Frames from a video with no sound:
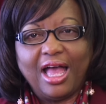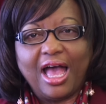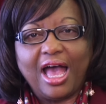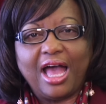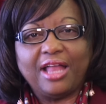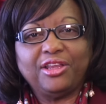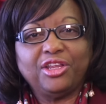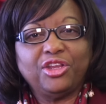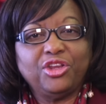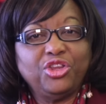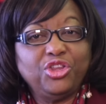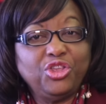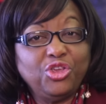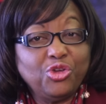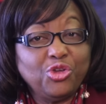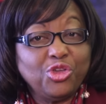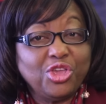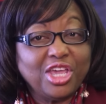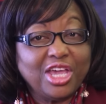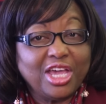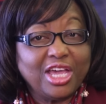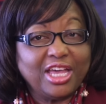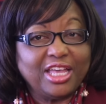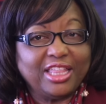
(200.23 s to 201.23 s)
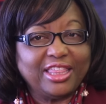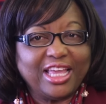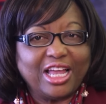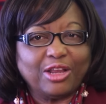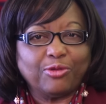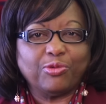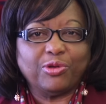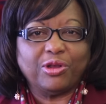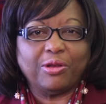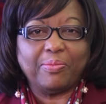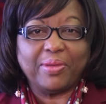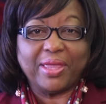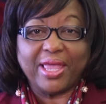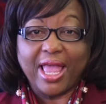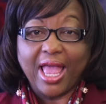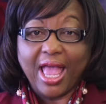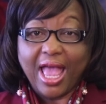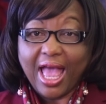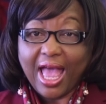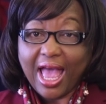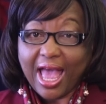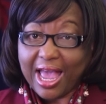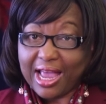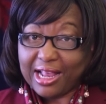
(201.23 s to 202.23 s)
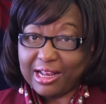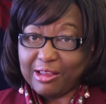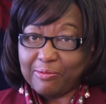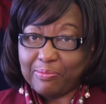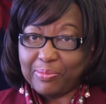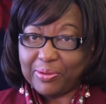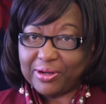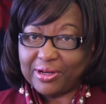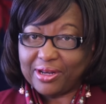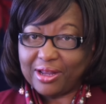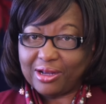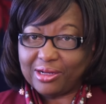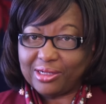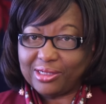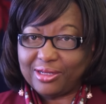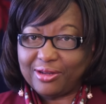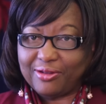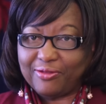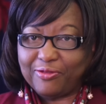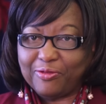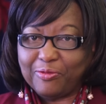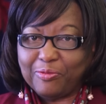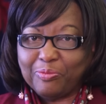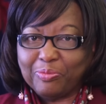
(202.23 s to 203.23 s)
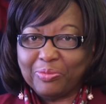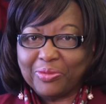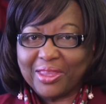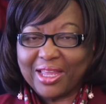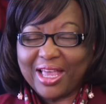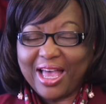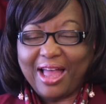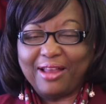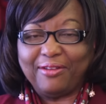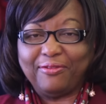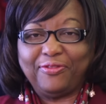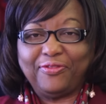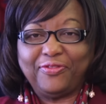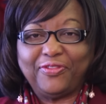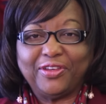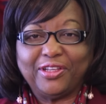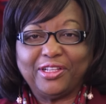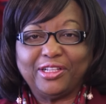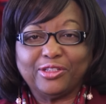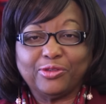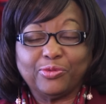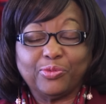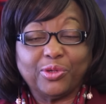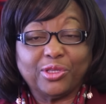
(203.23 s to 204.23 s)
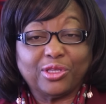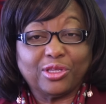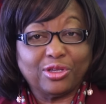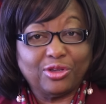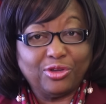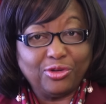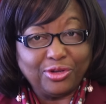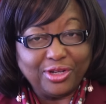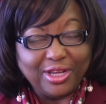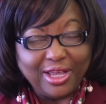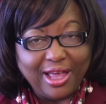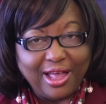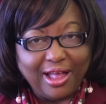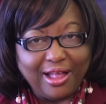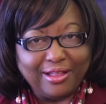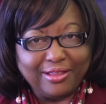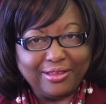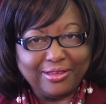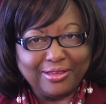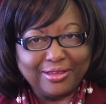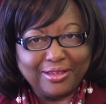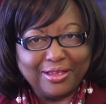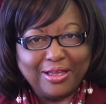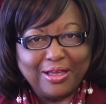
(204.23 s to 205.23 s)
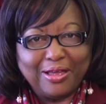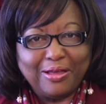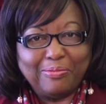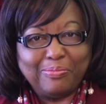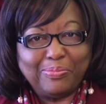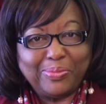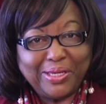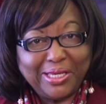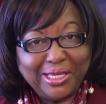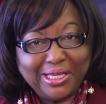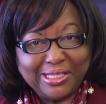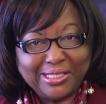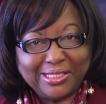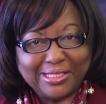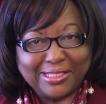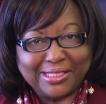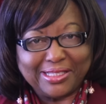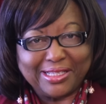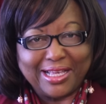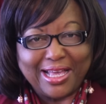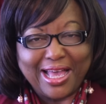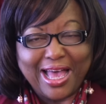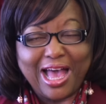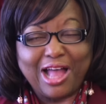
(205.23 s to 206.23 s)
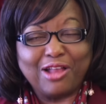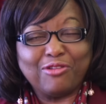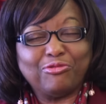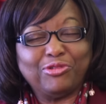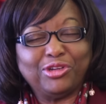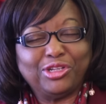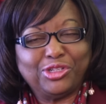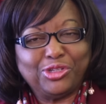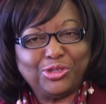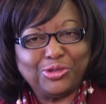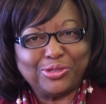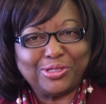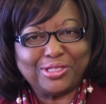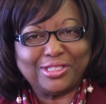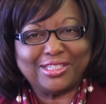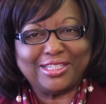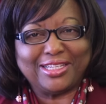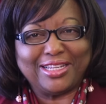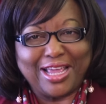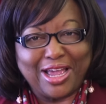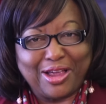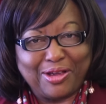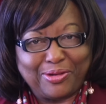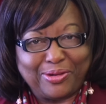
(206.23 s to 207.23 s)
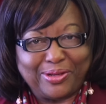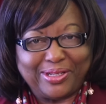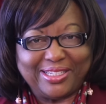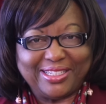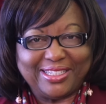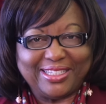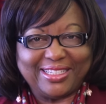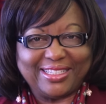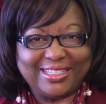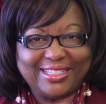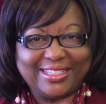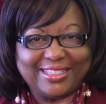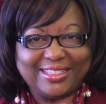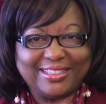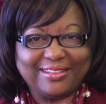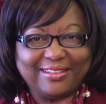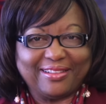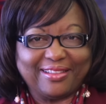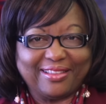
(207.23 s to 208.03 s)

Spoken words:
and a new year that will be highly productive and filled with good health, peace, and reduced inequities.